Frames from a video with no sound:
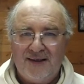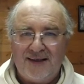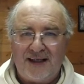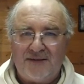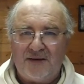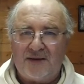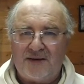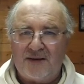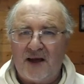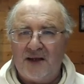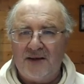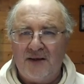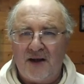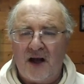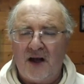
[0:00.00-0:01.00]
If a
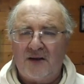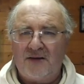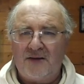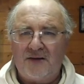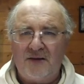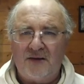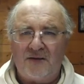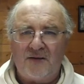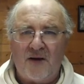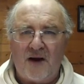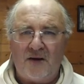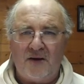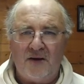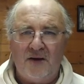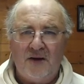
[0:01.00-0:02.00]
son asked his
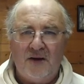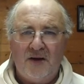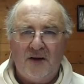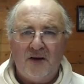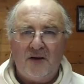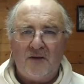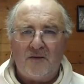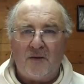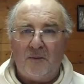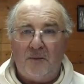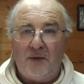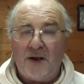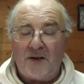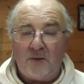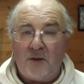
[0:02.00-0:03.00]
father for
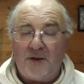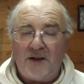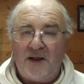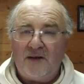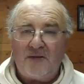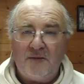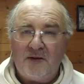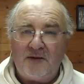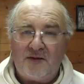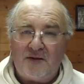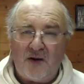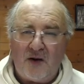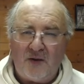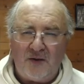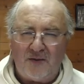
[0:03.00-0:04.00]
bread, would he give him a
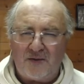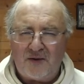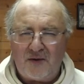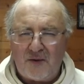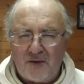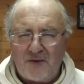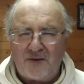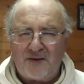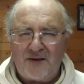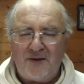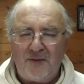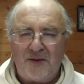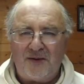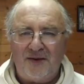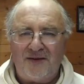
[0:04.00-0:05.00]
stone? Of course he
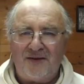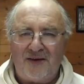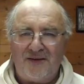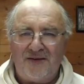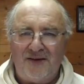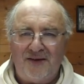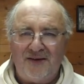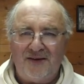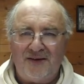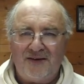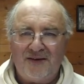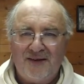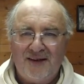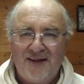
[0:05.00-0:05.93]
wouldn't, says Jesus.